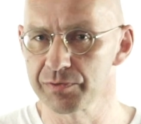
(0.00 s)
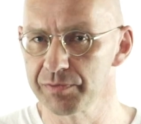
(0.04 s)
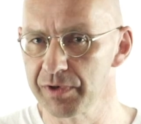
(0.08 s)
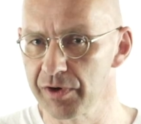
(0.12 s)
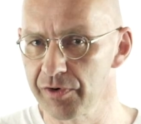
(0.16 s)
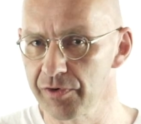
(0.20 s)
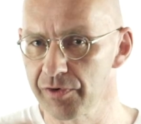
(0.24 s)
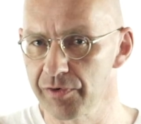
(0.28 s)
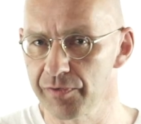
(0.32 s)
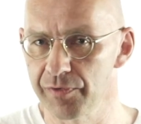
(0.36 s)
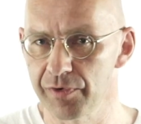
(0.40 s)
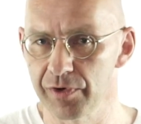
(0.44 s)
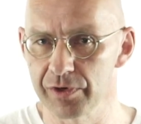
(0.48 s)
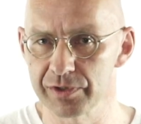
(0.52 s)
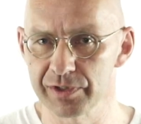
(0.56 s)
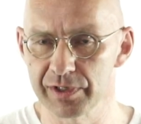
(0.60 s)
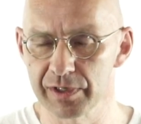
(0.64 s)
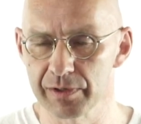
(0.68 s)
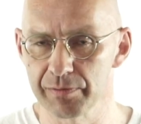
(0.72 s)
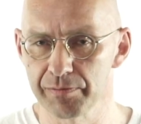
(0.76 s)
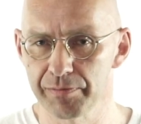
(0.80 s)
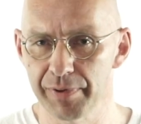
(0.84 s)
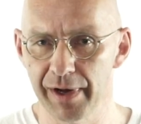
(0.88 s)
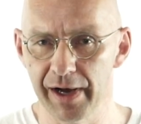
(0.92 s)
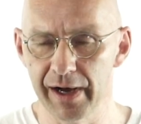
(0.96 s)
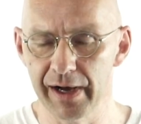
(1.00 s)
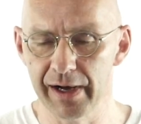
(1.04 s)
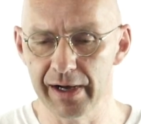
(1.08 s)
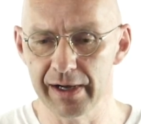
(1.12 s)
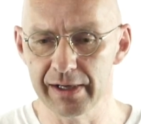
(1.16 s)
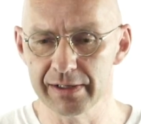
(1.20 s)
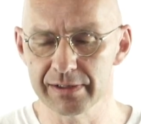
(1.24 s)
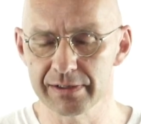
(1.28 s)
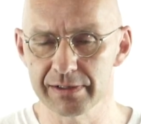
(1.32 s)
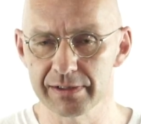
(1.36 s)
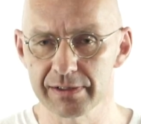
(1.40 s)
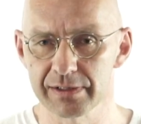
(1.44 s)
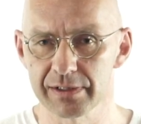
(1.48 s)
mirror reversing
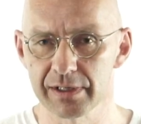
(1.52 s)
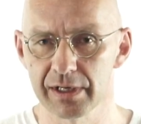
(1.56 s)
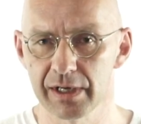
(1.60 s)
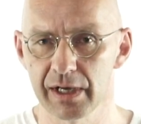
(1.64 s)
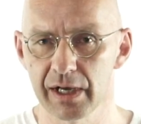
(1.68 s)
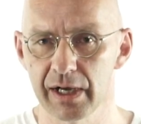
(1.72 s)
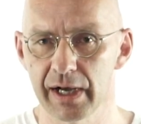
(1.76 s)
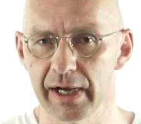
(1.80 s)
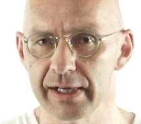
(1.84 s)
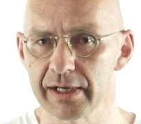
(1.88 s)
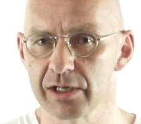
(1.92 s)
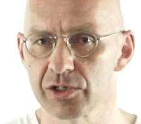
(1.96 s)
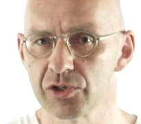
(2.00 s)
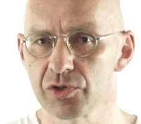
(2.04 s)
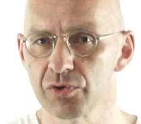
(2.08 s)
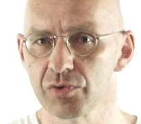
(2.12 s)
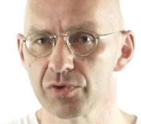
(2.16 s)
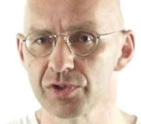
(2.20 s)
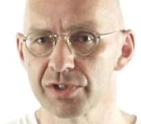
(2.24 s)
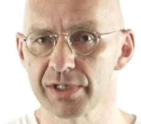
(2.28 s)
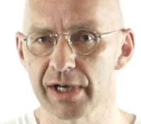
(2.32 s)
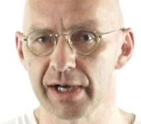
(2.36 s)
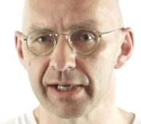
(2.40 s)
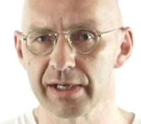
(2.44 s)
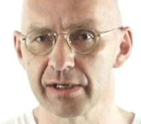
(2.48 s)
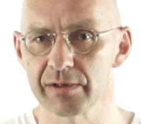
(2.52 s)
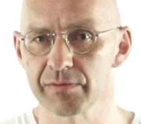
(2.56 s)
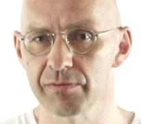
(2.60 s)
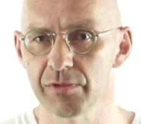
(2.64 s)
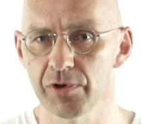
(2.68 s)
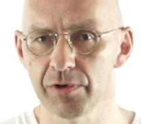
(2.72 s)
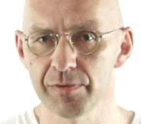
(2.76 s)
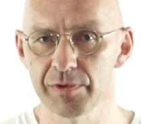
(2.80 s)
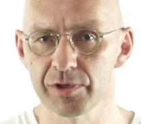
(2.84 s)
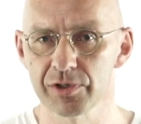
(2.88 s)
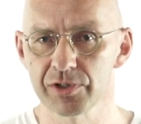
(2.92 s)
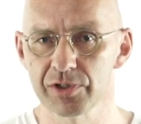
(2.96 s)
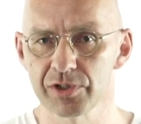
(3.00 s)
paths and a two-sided
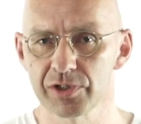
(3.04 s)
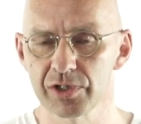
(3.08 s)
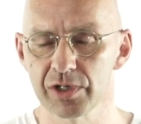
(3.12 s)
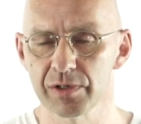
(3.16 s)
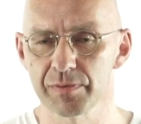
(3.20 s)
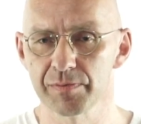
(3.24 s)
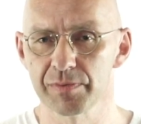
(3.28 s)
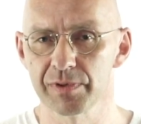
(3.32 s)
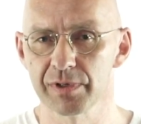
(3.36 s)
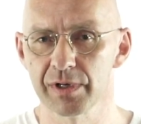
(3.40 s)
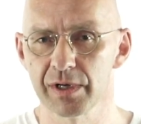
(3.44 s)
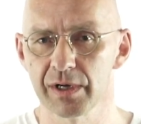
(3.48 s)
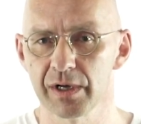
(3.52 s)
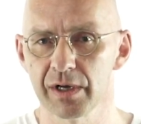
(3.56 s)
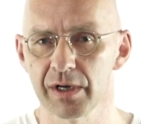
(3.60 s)
Möbius strip,